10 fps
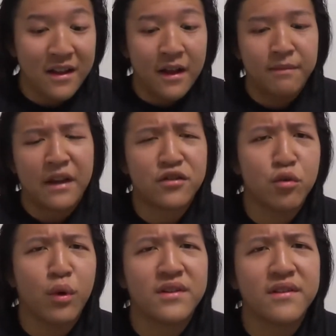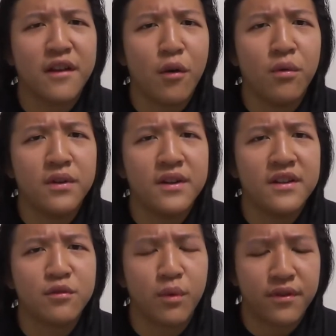I'm not sure what the deal
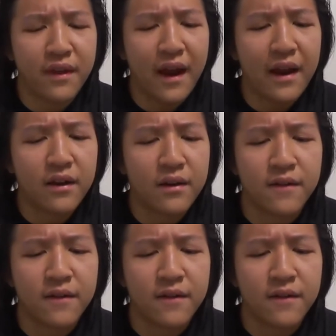is with that,